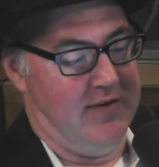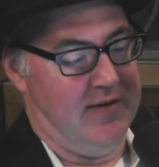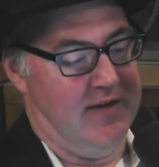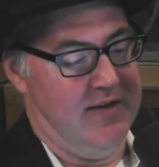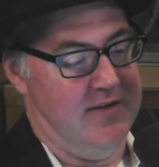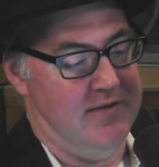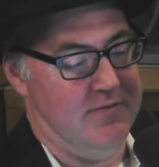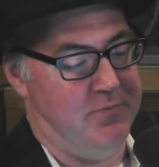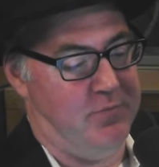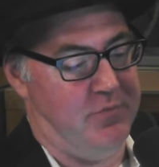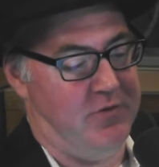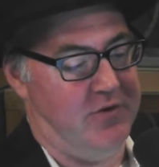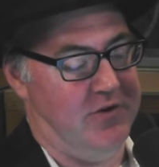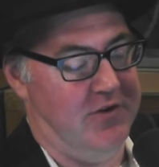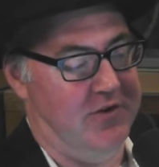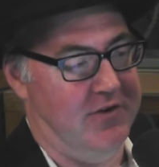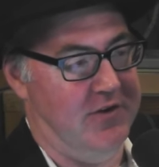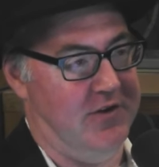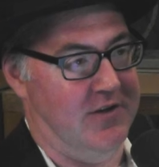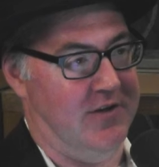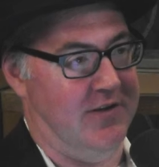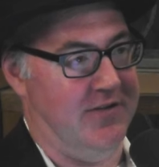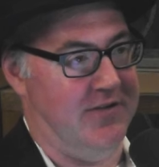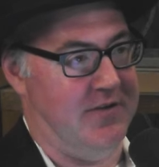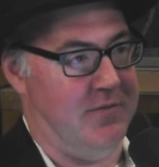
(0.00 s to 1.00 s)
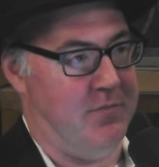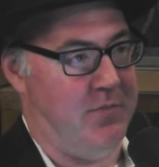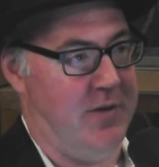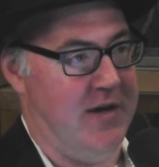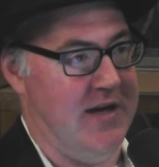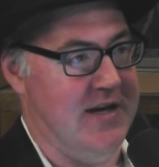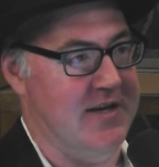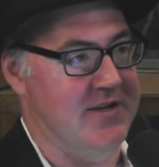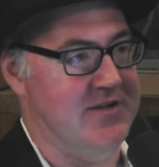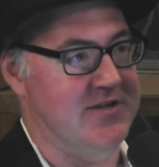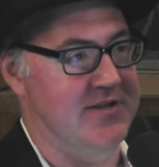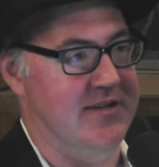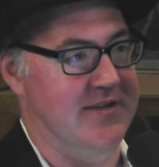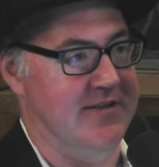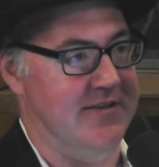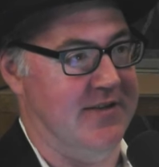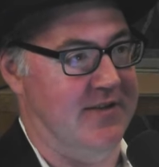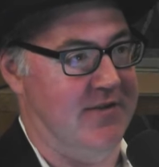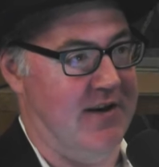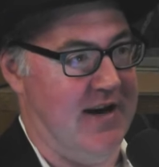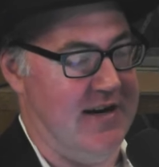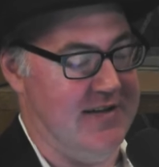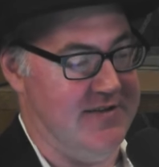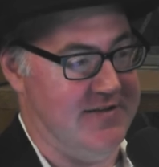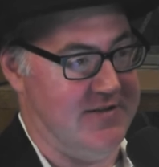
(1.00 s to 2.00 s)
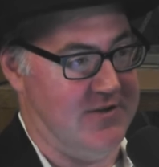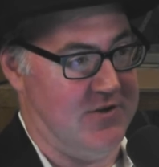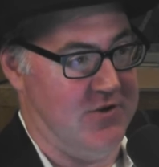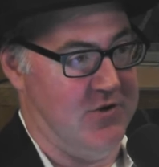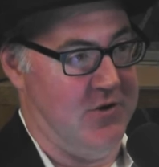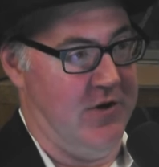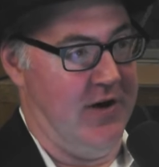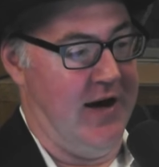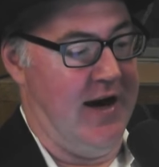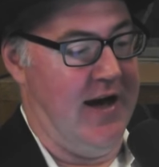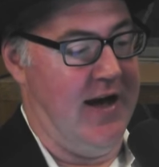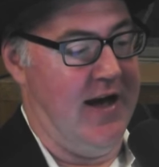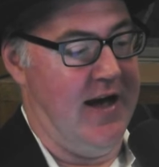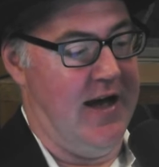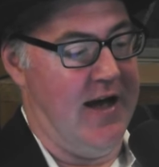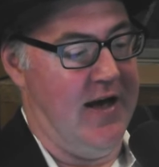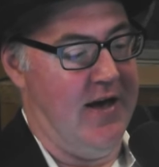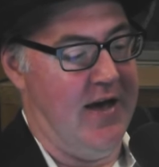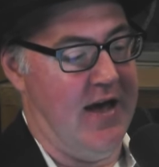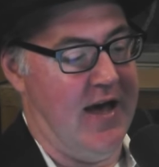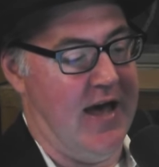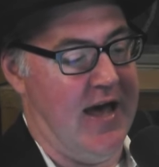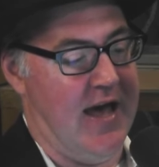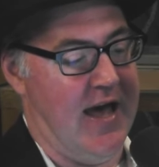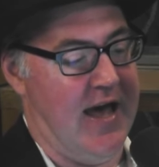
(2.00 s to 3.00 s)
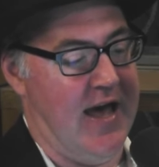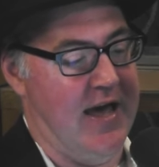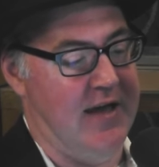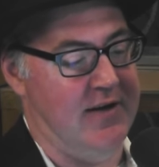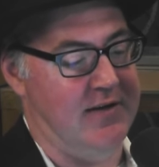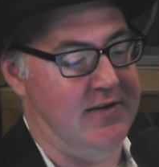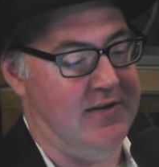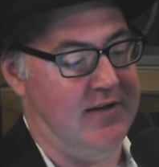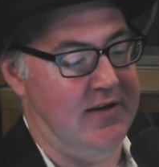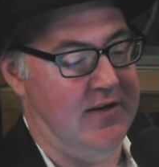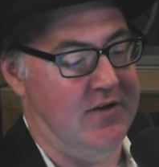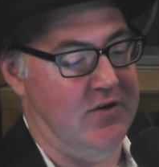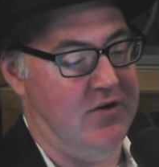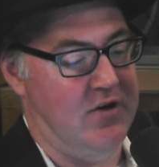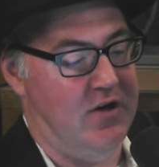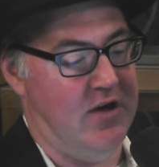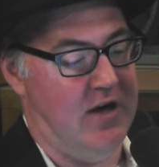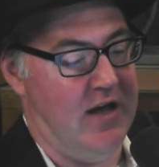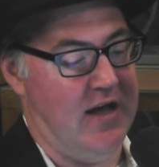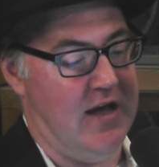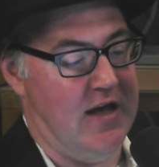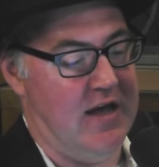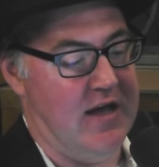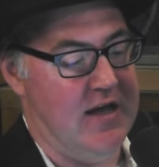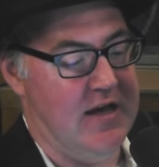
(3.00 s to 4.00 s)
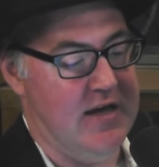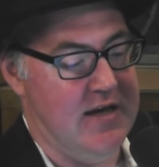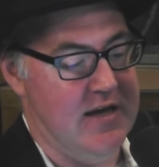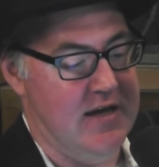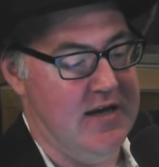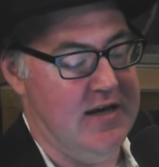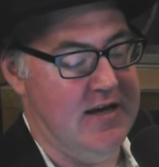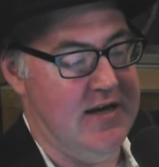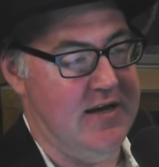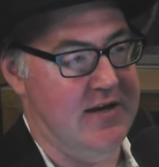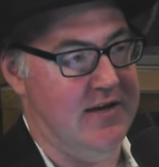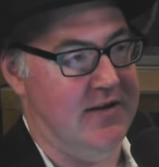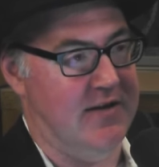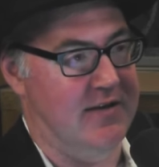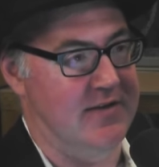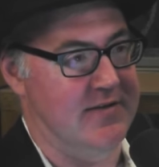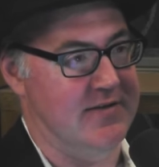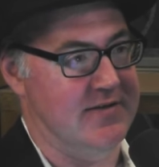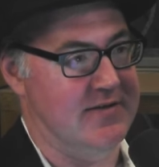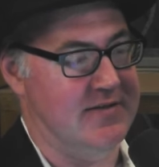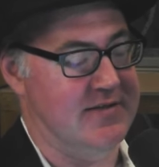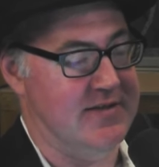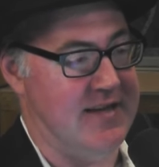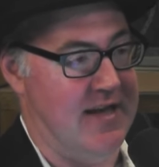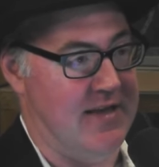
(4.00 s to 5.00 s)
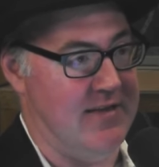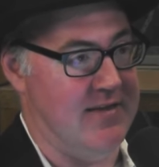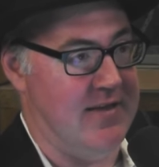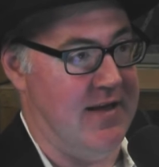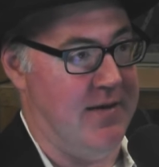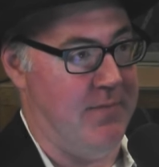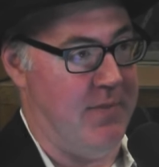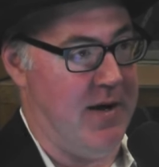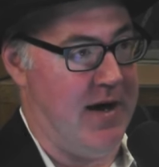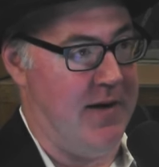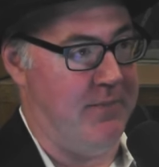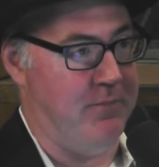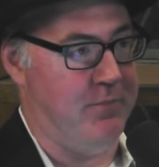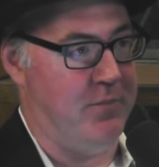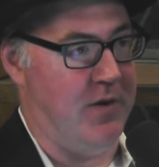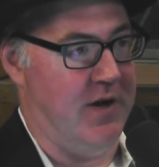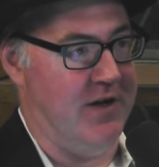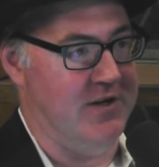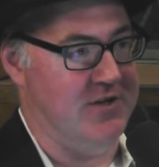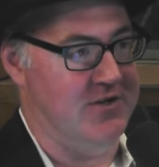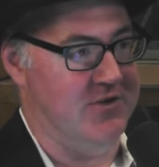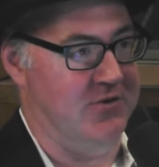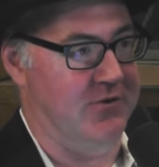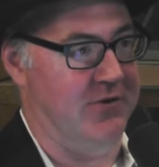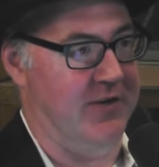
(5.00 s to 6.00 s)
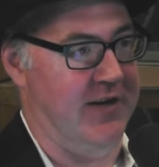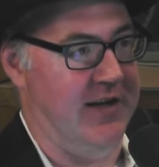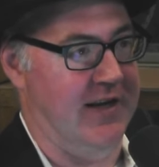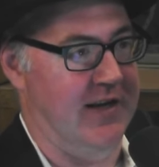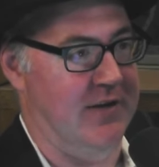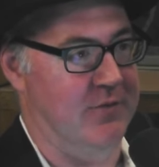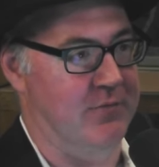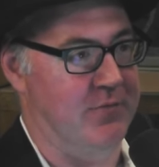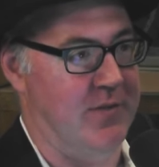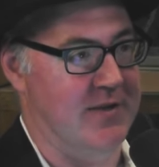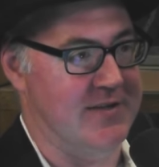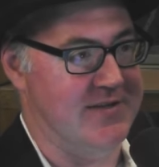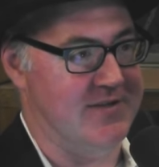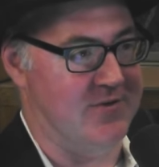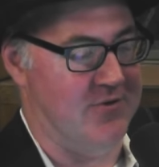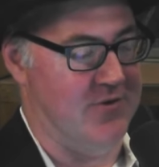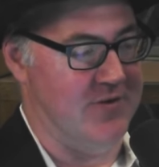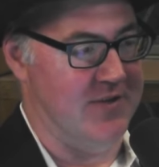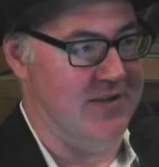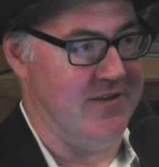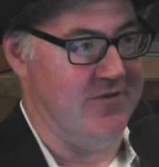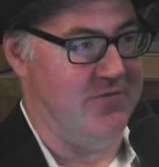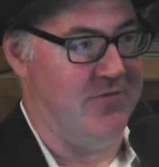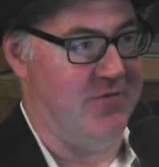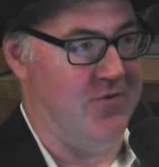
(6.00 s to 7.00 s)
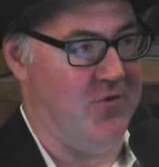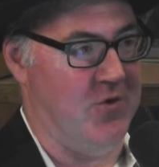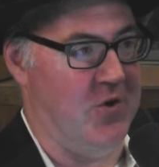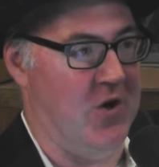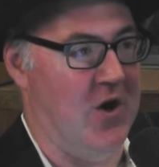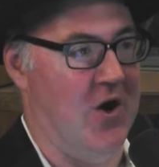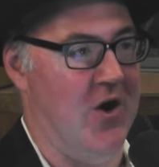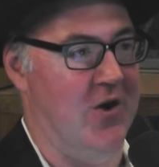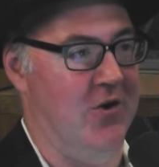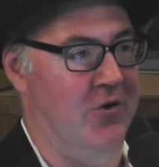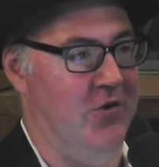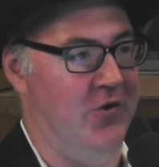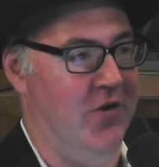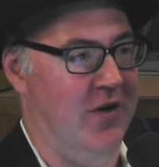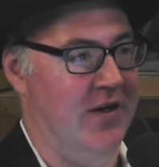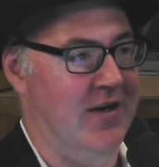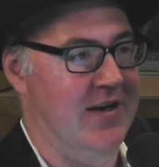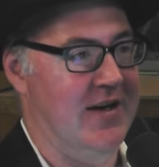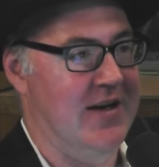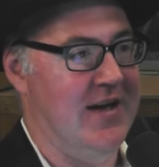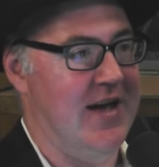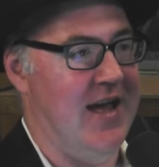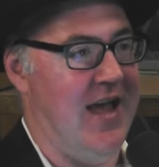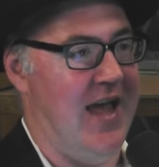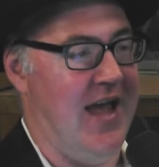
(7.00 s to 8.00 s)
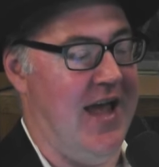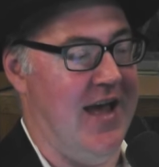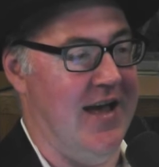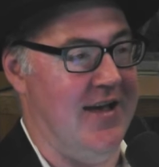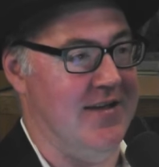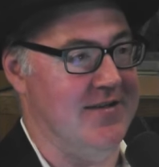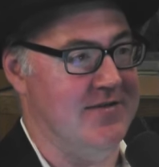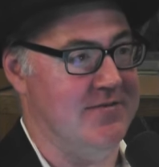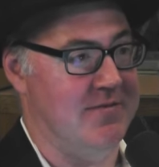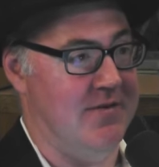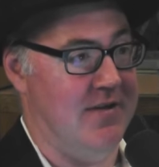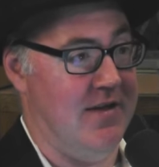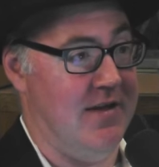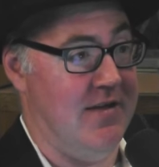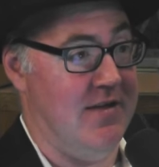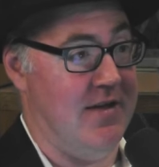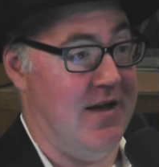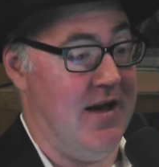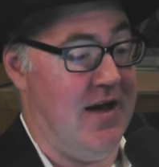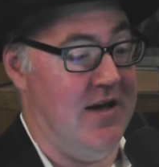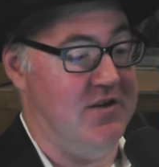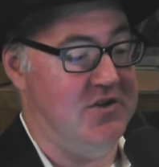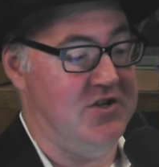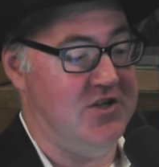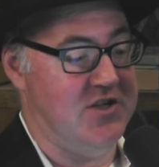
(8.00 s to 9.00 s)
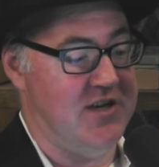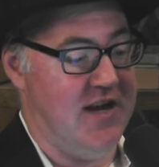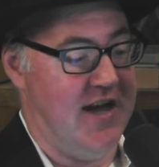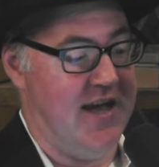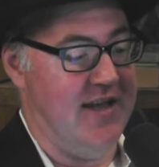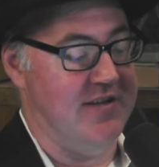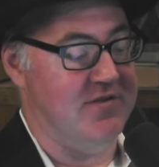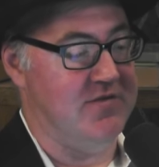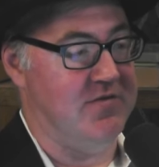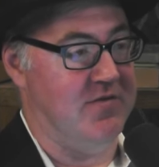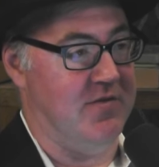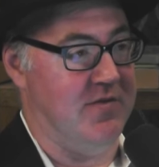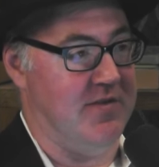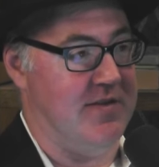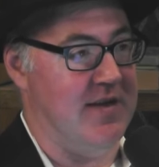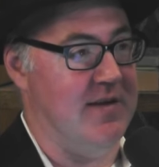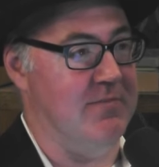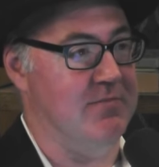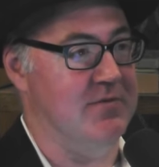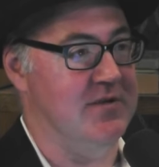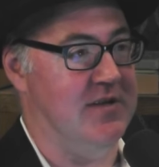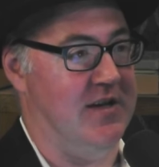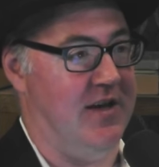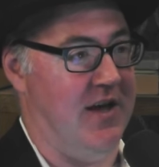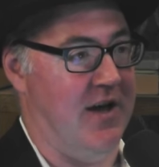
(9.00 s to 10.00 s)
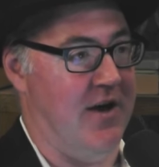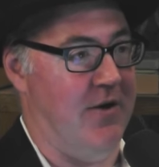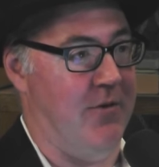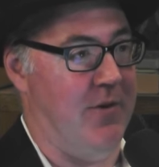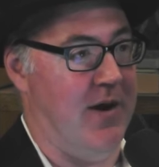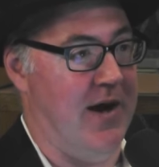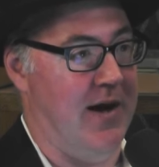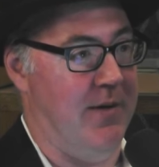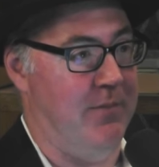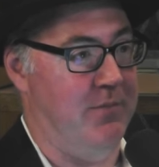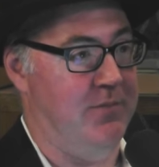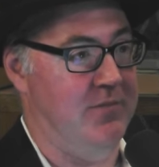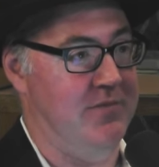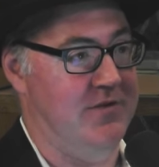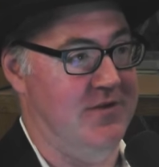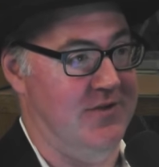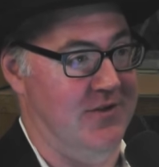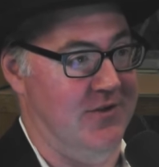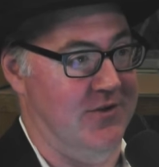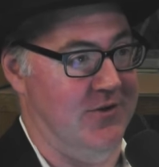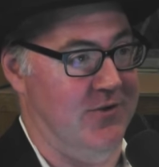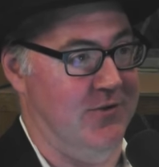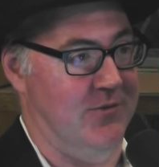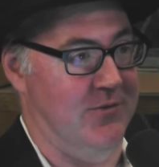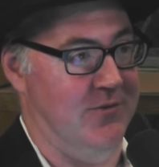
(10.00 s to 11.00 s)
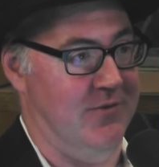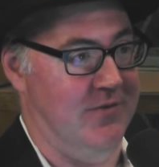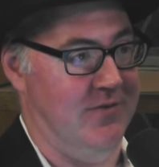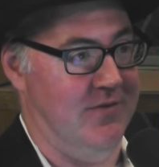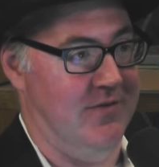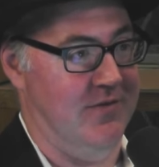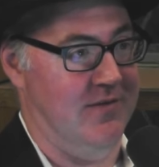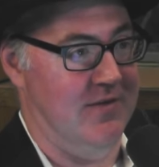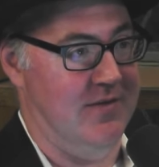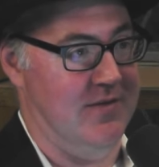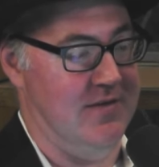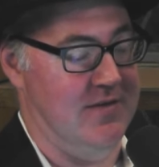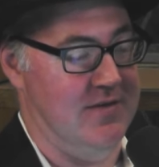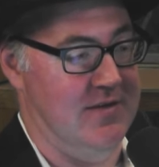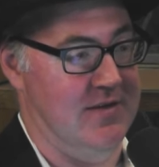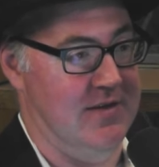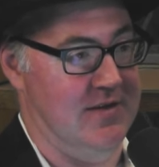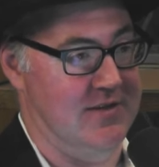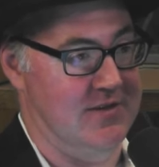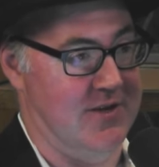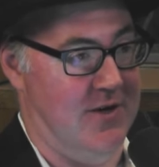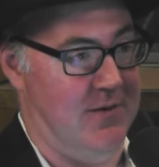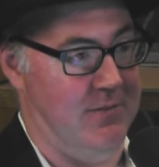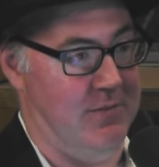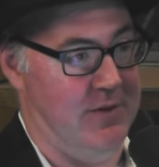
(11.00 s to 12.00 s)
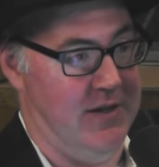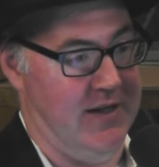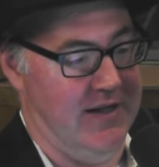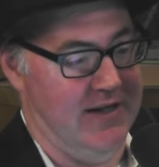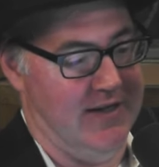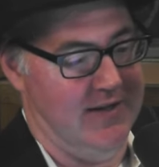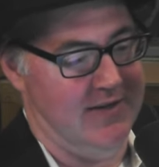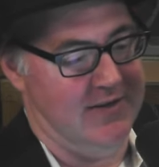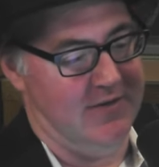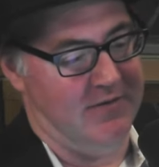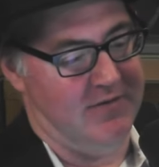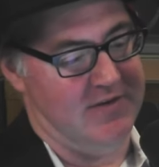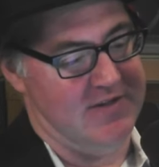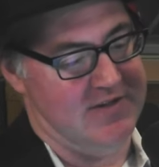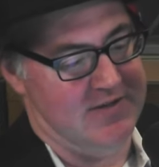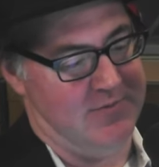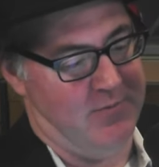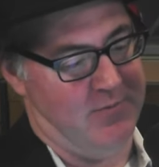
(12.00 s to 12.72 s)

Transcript: He's brutal on the pitch. He's a great scorer, and he has set them up by scoring these 4 goals as a chance for them to go up to the top league, Division